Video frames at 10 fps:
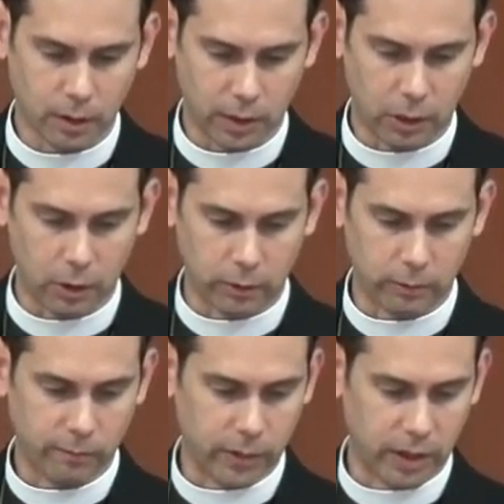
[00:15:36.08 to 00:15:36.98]
Gerhard
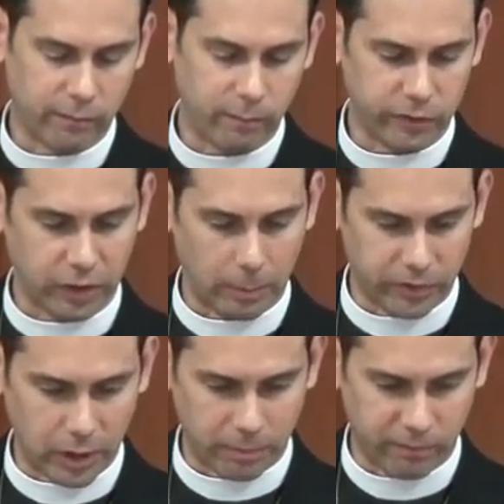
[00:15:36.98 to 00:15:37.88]
then sums
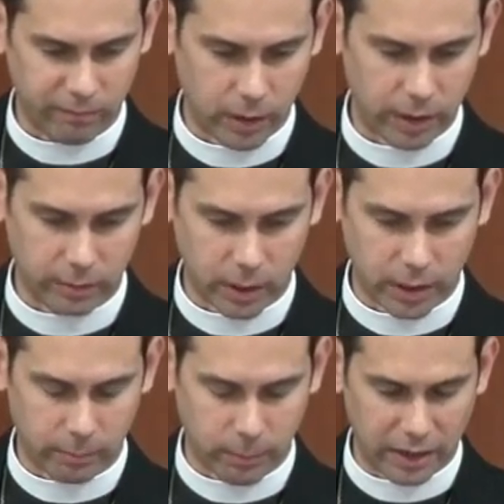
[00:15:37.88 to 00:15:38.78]
up and, and
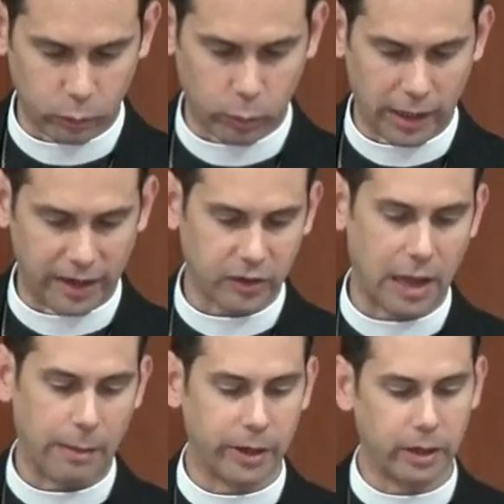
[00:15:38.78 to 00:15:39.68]
uh, adds one last
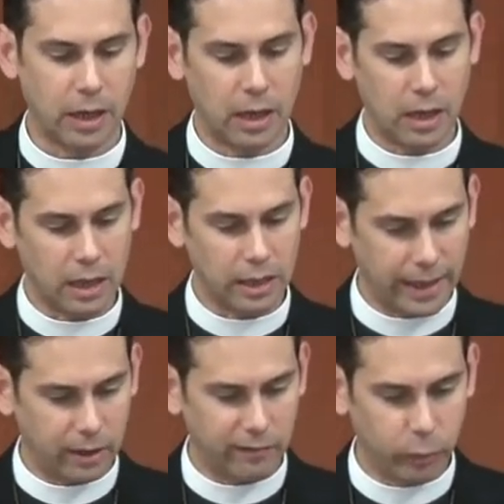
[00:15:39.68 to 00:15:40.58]
comment.
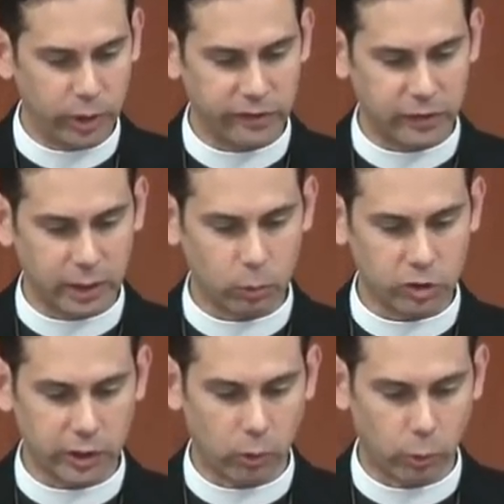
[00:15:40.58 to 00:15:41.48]
Yet, if we
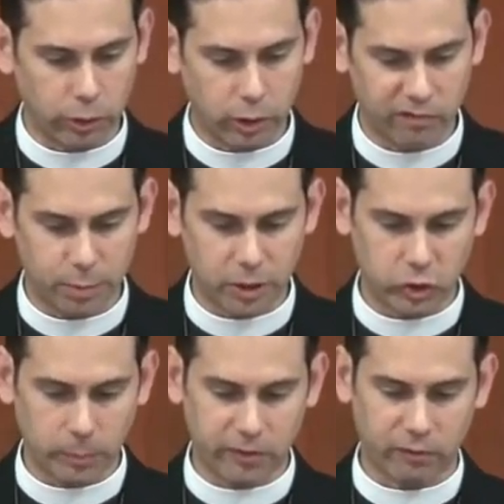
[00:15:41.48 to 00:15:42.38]
distinguish the order of
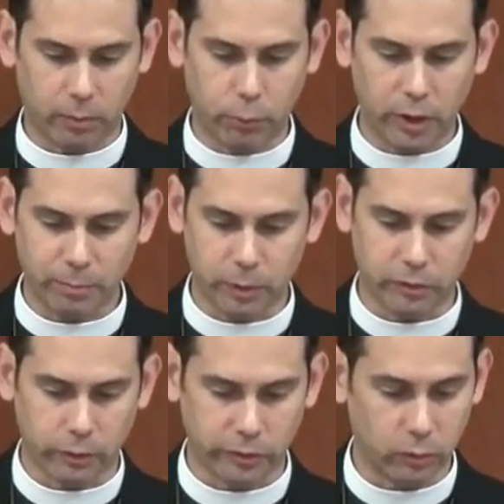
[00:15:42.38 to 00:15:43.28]
bishops from
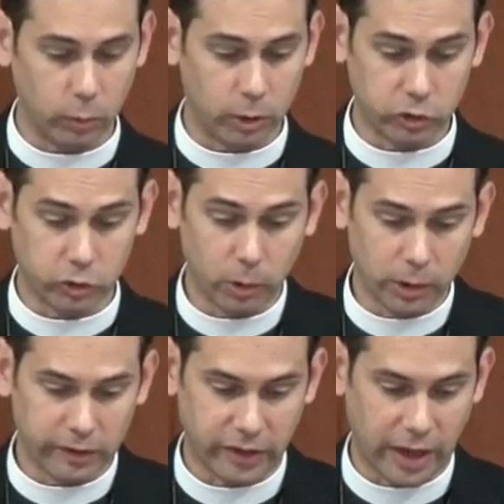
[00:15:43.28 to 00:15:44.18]
presbyters, we are
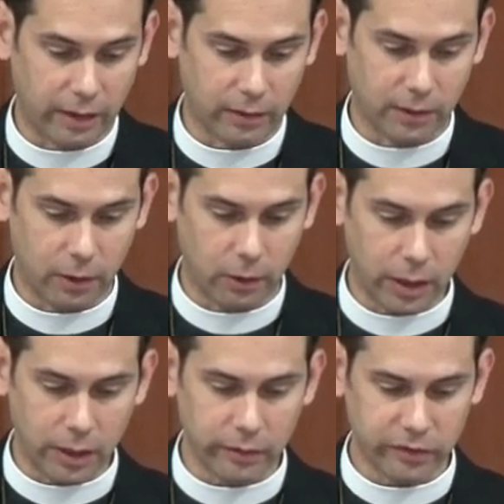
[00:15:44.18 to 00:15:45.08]
surely saying that there
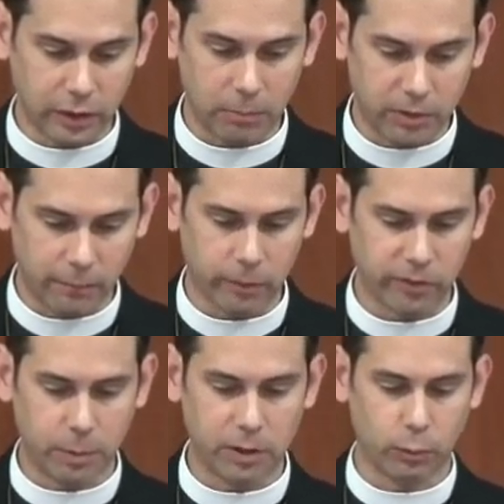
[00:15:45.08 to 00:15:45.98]
is some difference
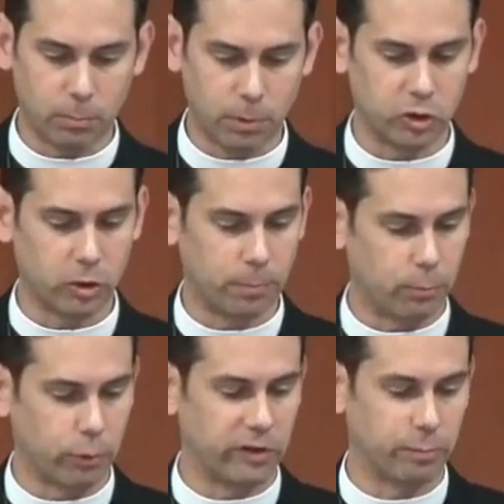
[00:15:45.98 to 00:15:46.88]
between bishop and
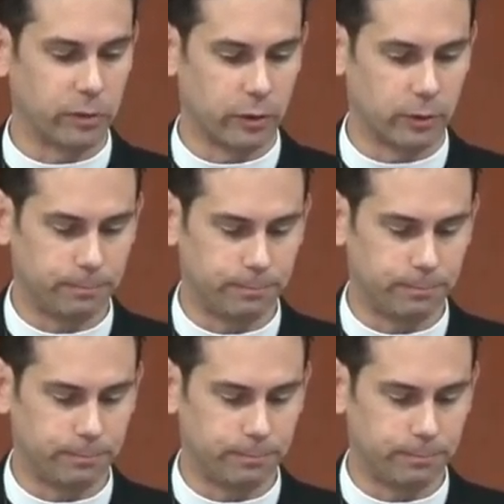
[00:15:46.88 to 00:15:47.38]
presbyter.